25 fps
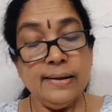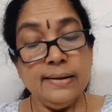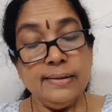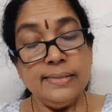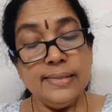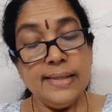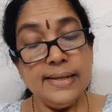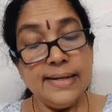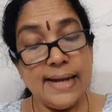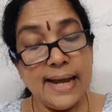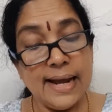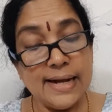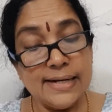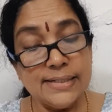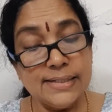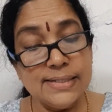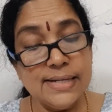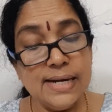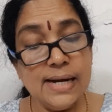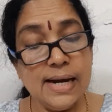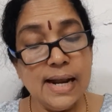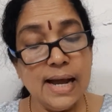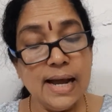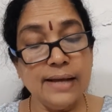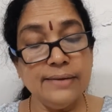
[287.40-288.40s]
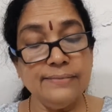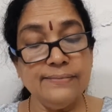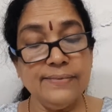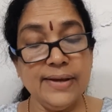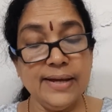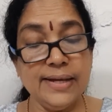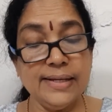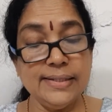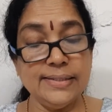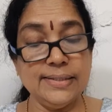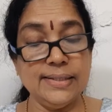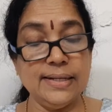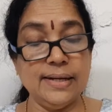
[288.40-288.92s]
The national
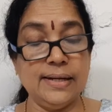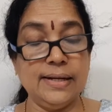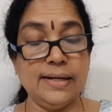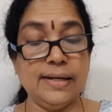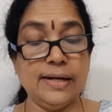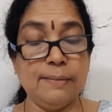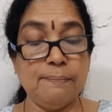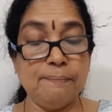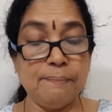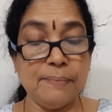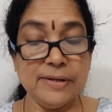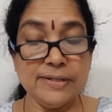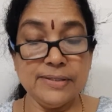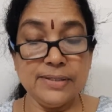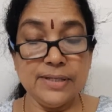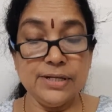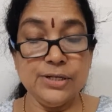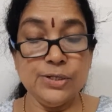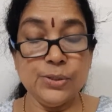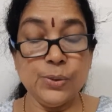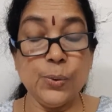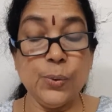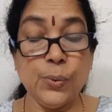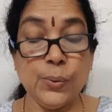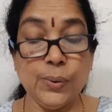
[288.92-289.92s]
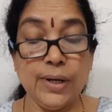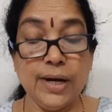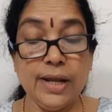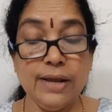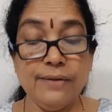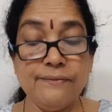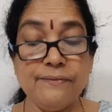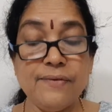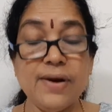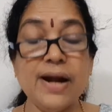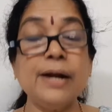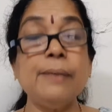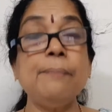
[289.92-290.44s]
highways represent only
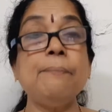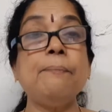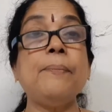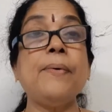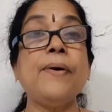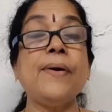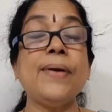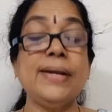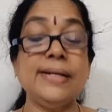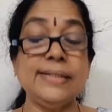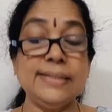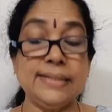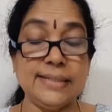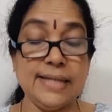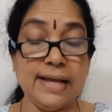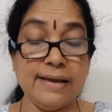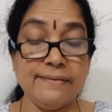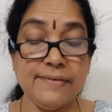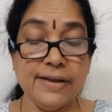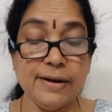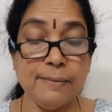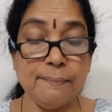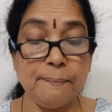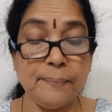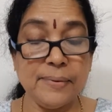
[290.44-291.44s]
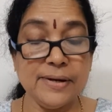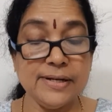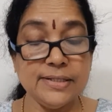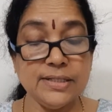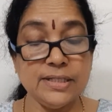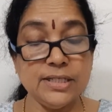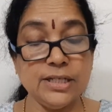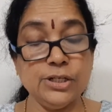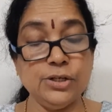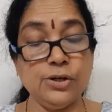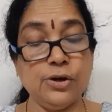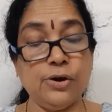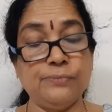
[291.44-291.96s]

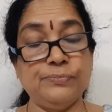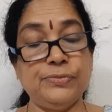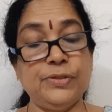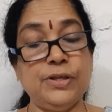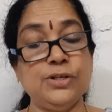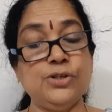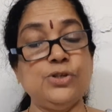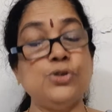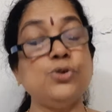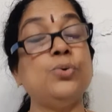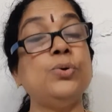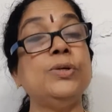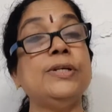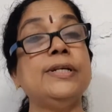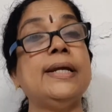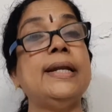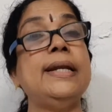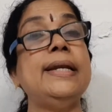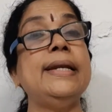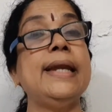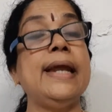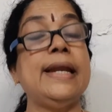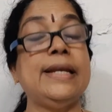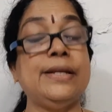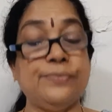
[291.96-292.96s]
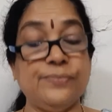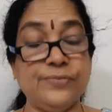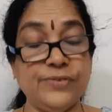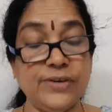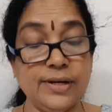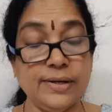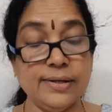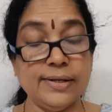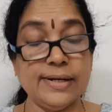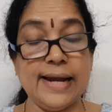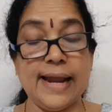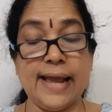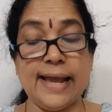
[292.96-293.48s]
1.7% of the total
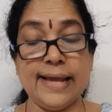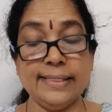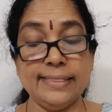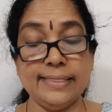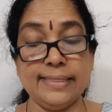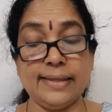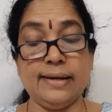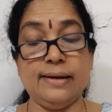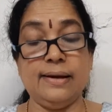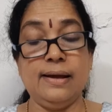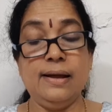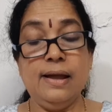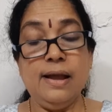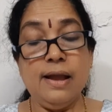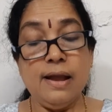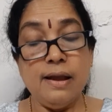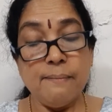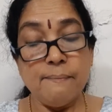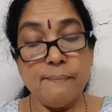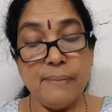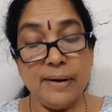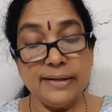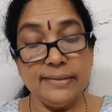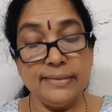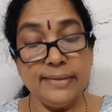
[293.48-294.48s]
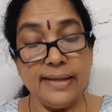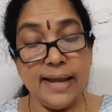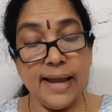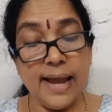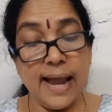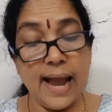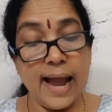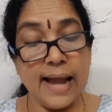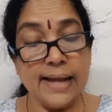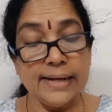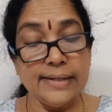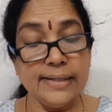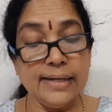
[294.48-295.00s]
network length, but they
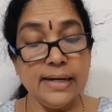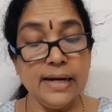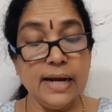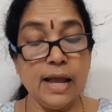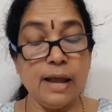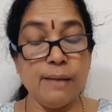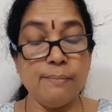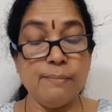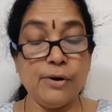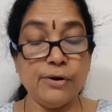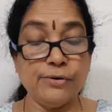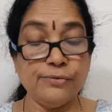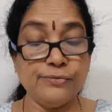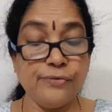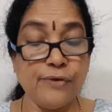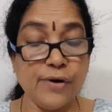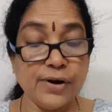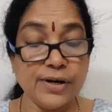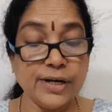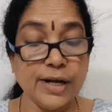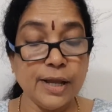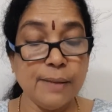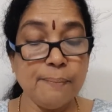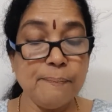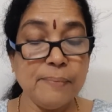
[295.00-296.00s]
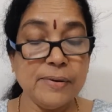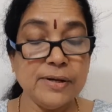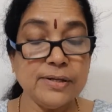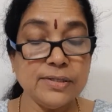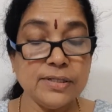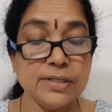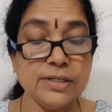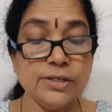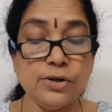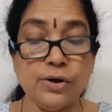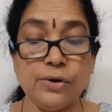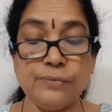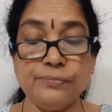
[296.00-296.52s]
handle about
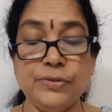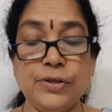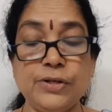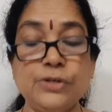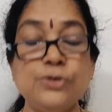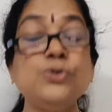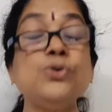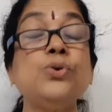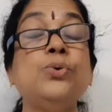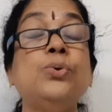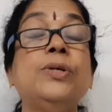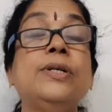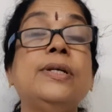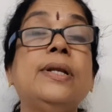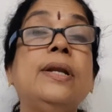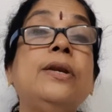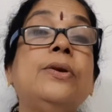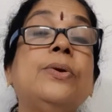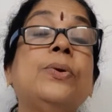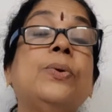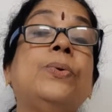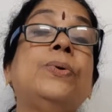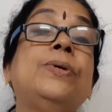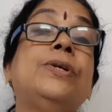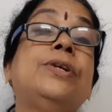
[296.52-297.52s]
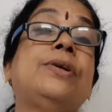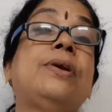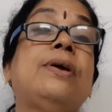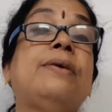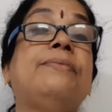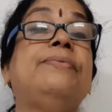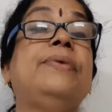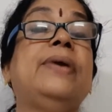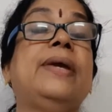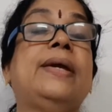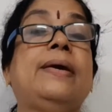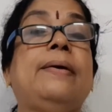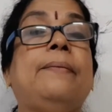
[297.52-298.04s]
40% of the total road
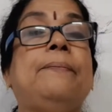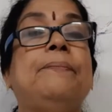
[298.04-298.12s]
traffic.